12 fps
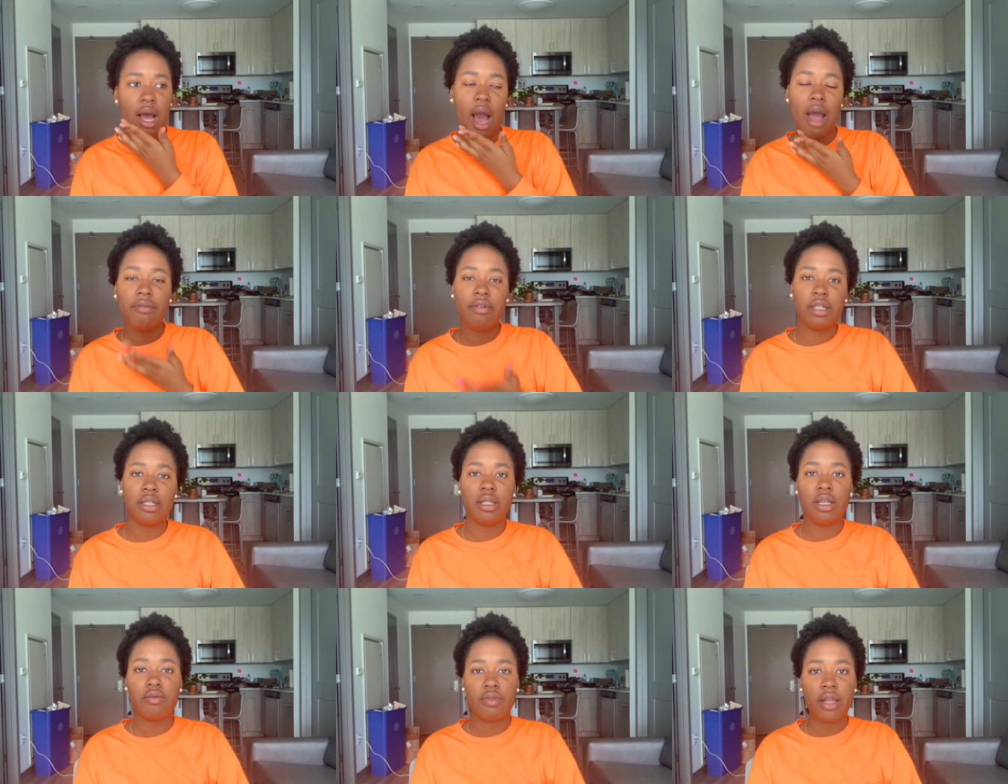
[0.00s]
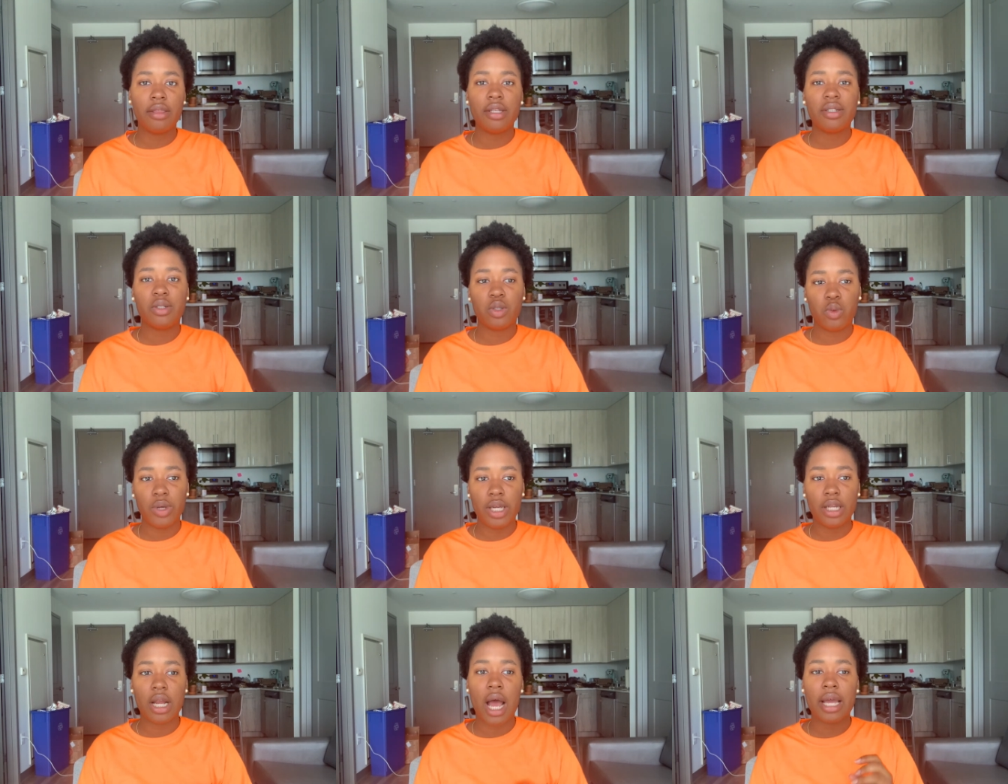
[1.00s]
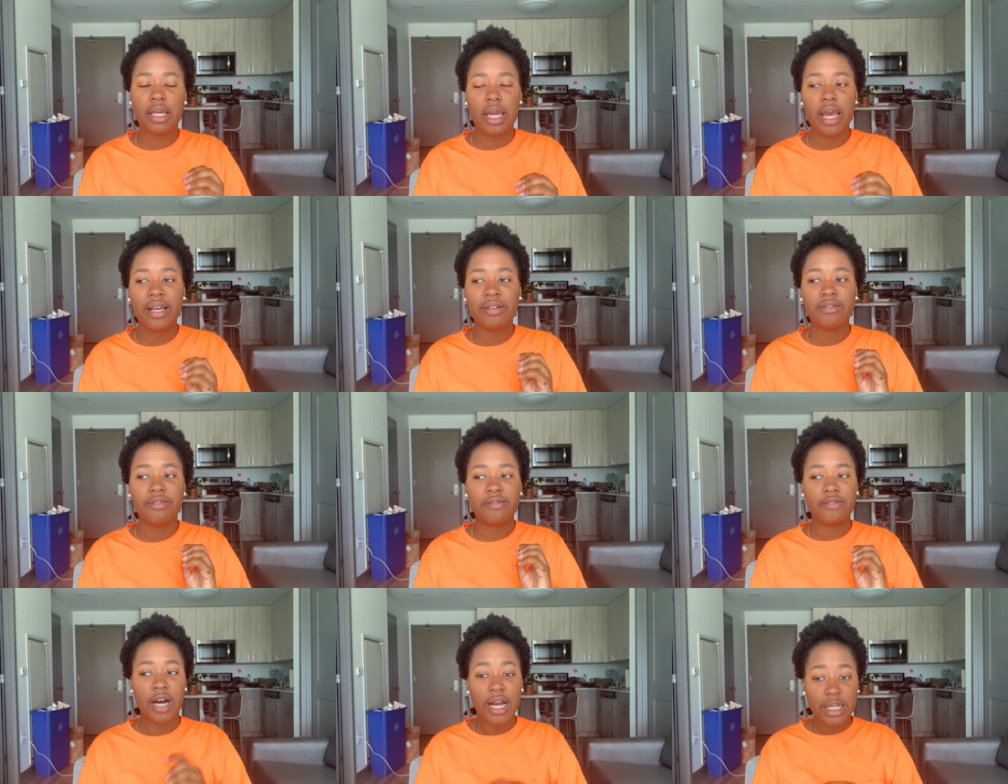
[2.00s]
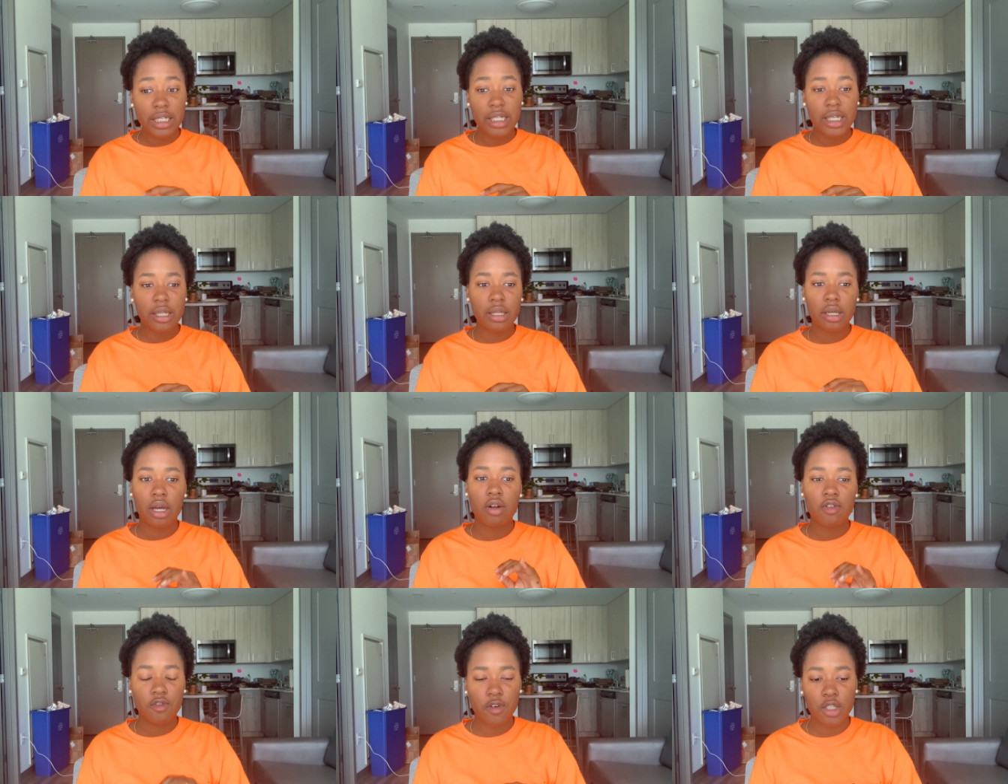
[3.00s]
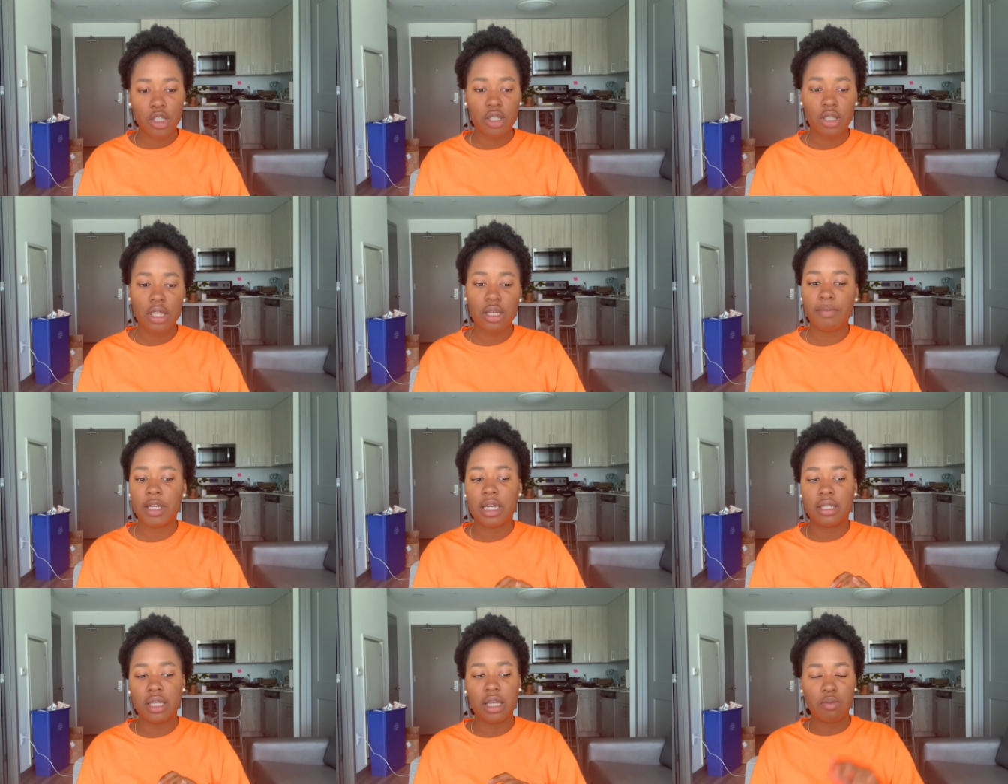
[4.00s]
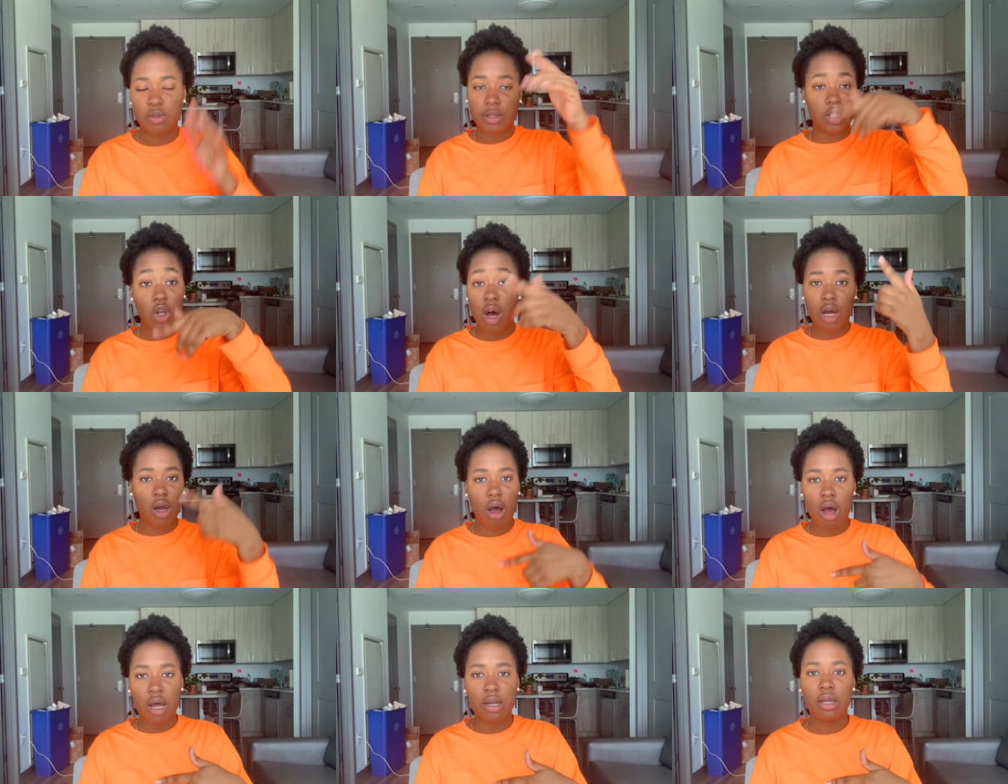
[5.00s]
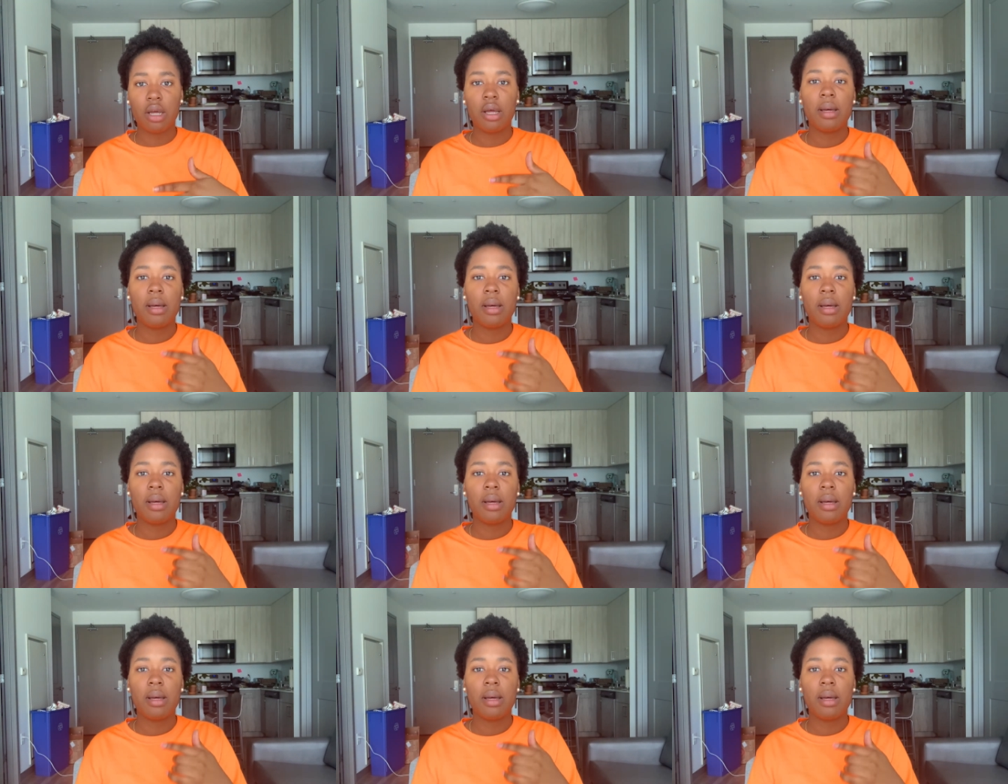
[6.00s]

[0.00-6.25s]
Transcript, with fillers: I recently read this tweet. I can't find it, unfortunately, because it's long gone.